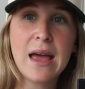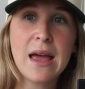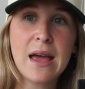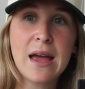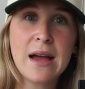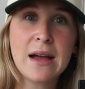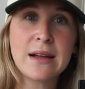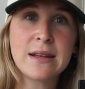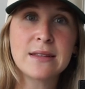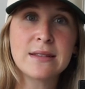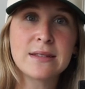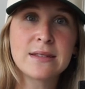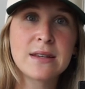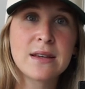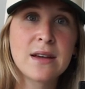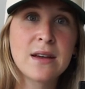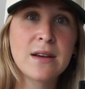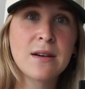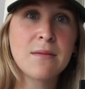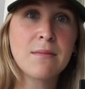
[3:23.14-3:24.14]

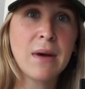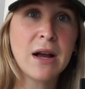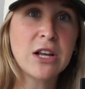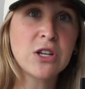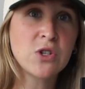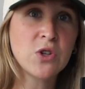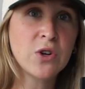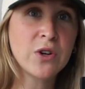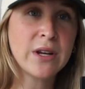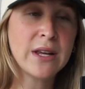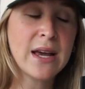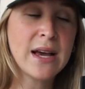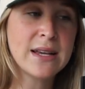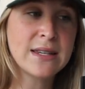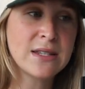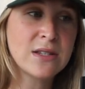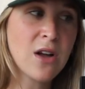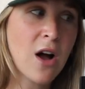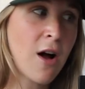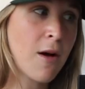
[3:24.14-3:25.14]
and my journey
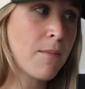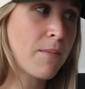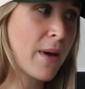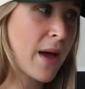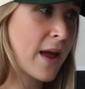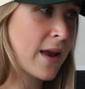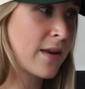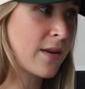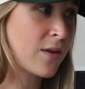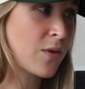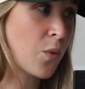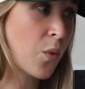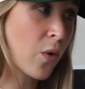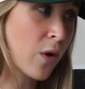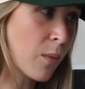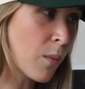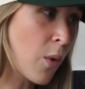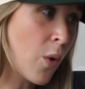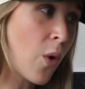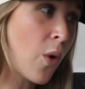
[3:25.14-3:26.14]
has not been
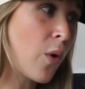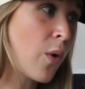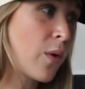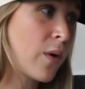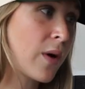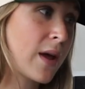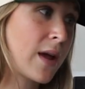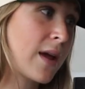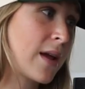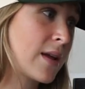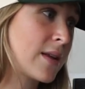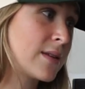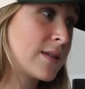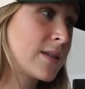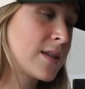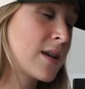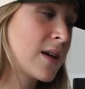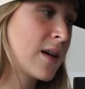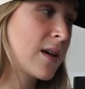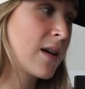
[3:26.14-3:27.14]
normal
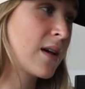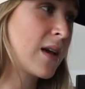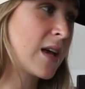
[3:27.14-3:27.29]
and